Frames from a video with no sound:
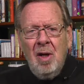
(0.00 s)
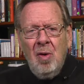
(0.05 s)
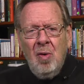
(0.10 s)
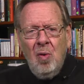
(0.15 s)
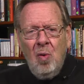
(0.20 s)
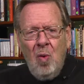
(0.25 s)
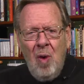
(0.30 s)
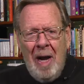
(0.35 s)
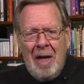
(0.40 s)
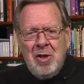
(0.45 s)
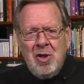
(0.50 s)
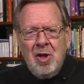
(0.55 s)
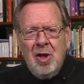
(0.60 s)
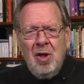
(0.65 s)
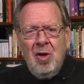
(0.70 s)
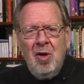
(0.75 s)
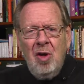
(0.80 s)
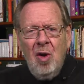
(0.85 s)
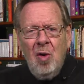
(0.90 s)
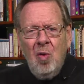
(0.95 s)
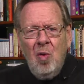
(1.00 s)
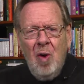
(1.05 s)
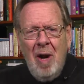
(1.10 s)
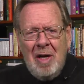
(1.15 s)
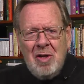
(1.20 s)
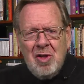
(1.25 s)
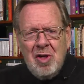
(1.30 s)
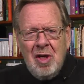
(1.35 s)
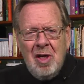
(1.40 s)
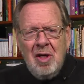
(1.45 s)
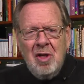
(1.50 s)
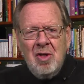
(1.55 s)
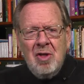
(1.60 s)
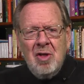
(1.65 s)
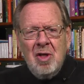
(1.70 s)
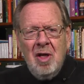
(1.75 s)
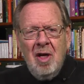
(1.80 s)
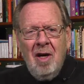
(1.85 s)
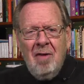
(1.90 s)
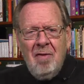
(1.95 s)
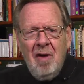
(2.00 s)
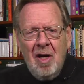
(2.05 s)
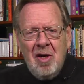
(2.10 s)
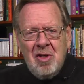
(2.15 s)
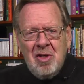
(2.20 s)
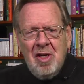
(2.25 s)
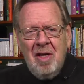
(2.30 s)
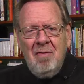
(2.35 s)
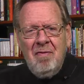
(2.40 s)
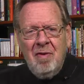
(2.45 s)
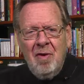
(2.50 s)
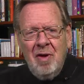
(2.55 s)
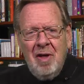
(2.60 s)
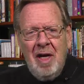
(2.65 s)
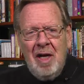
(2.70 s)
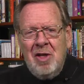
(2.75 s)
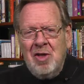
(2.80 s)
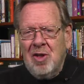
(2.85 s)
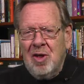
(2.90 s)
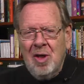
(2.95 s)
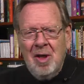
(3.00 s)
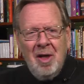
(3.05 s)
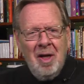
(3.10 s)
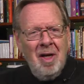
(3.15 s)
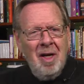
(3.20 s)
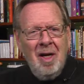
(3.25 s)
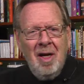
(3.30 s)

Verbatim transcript: wretched residents of our sinful nature.